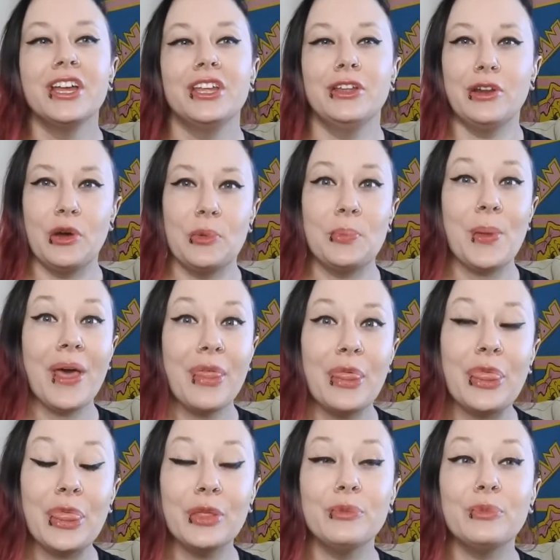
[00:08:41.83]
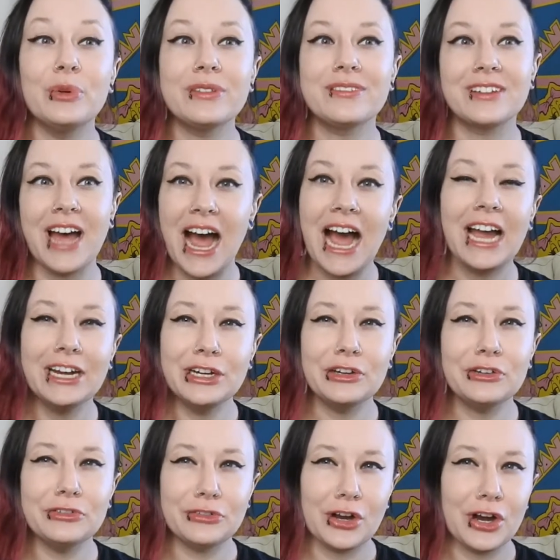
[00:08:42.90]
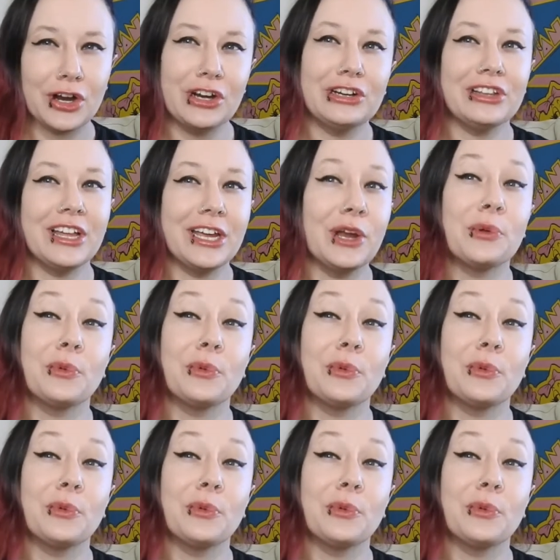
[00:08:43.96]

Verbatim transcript: Beth was kind of our like